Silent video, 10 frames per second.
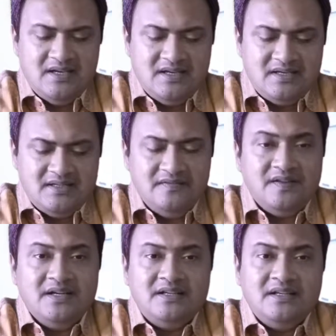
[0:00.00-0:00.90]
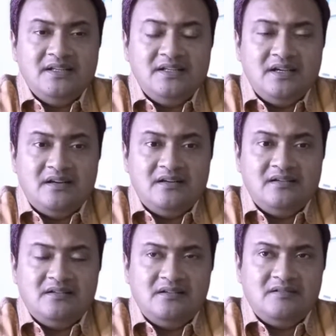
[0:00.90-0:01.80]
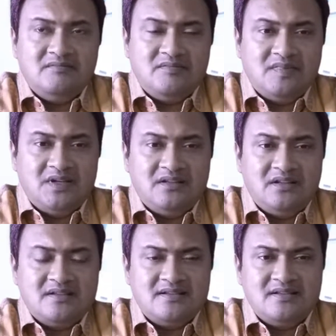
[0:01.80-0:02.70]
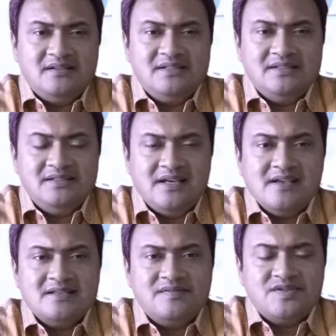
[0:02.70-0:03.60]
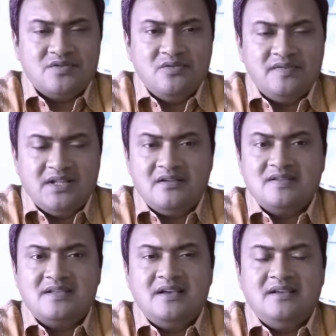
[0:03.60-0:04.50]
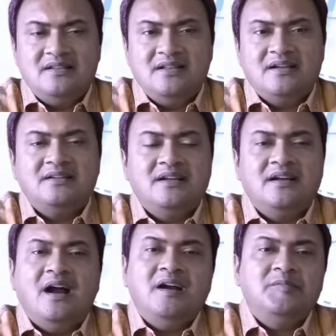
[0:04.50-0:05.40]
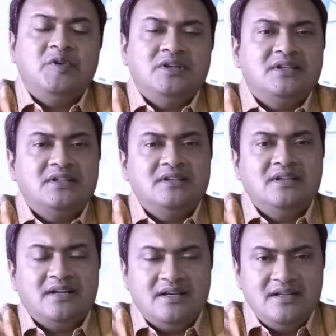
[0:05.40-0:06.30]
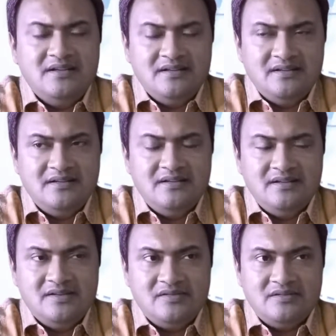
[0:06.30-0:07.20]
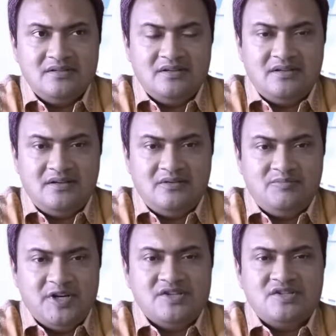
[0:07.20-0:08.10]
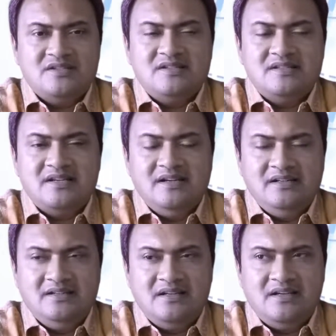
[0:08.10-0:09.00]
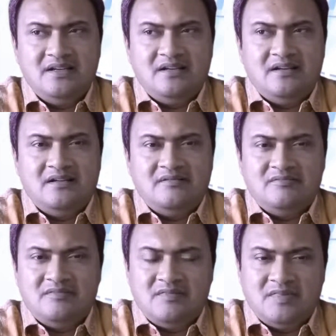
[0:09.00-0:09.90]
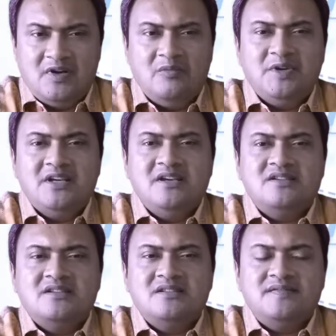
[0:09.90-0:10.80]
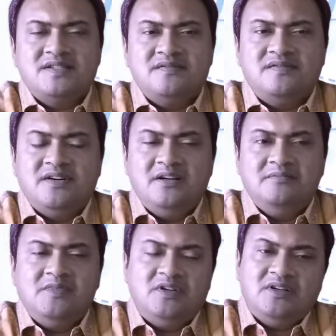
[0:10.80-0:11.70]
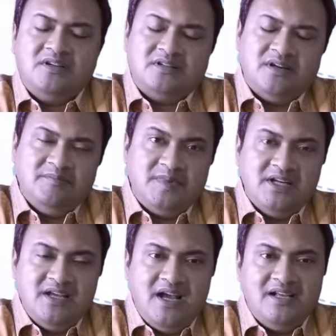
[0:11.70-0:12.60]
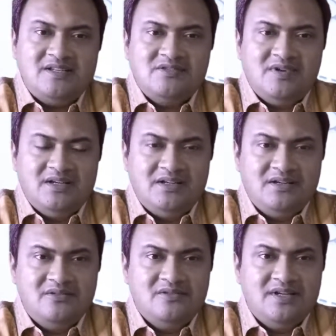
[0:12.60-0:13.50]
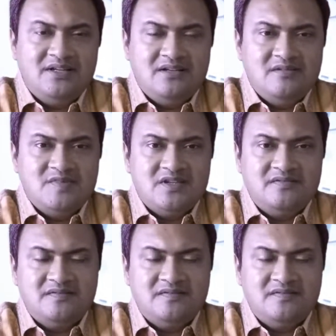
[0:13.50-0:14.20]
Definitely, certain things which go without saying, that there are political and legal pressures and obligations which a firm or a company has to undergo in terms of